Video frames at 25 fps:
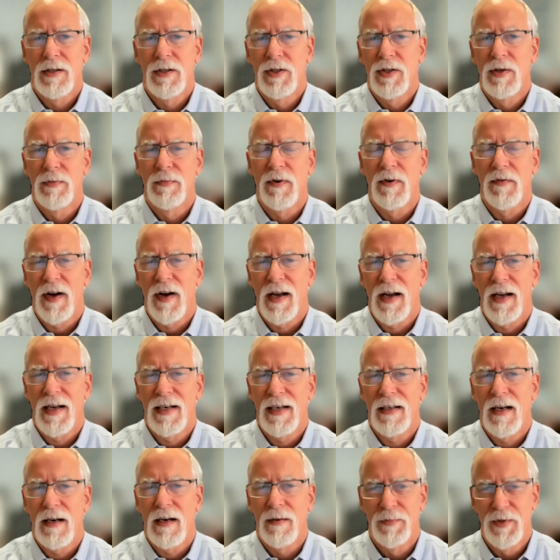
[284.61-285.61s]
to
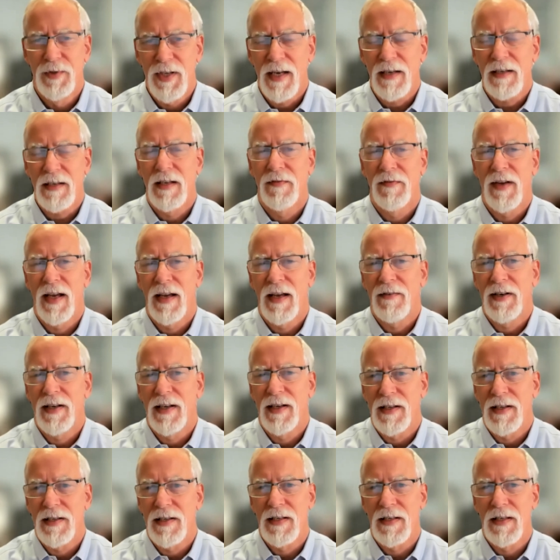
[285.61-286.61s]
provide objective
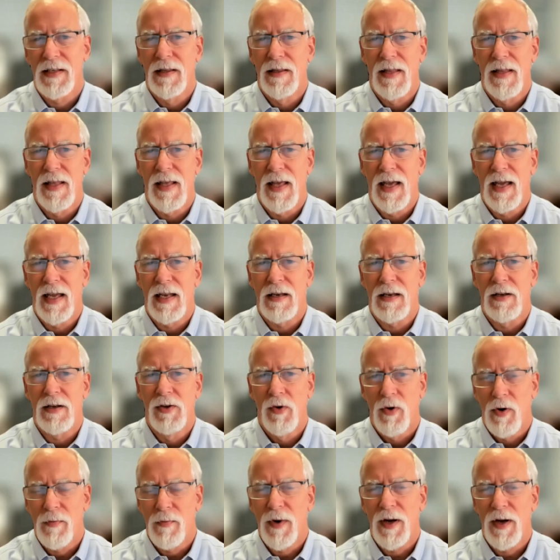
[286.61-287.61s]
evidence that
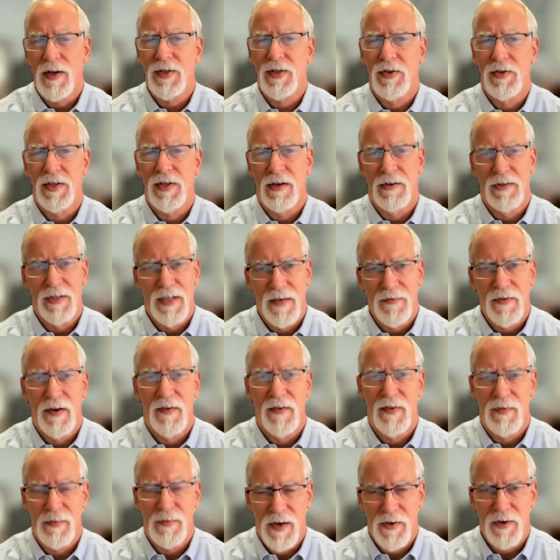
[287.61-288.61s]
your muscles are
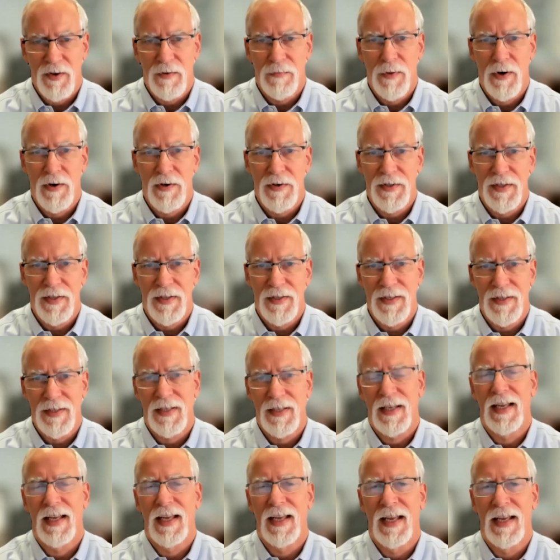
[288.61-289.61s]
different from other persons
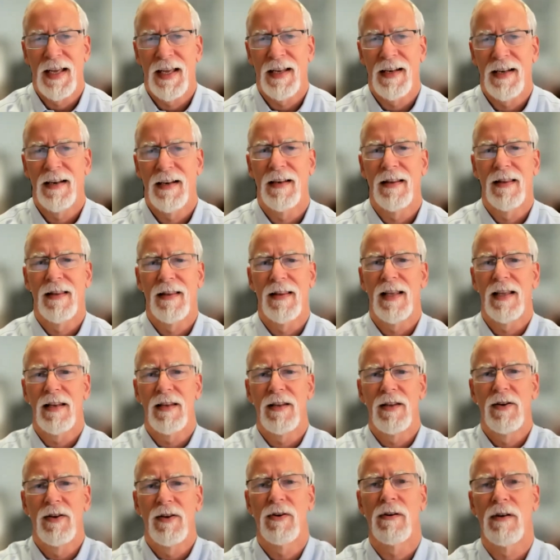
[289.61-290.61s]
and
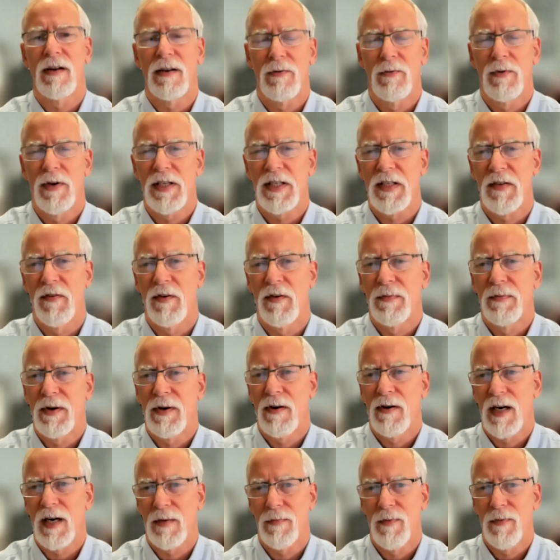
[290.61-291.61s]
that you're at risk for
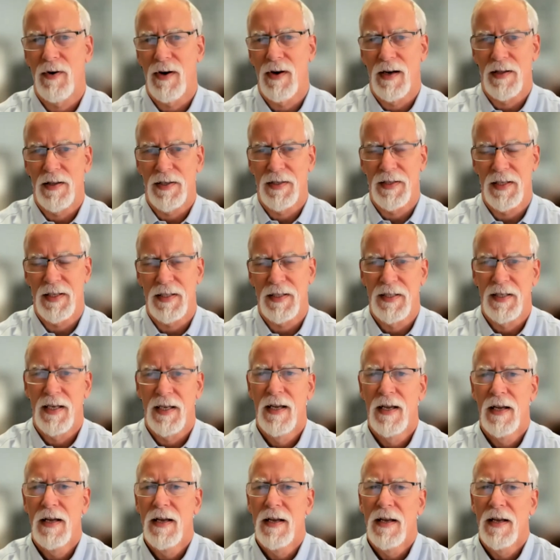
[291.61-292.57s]
periodic paralysis.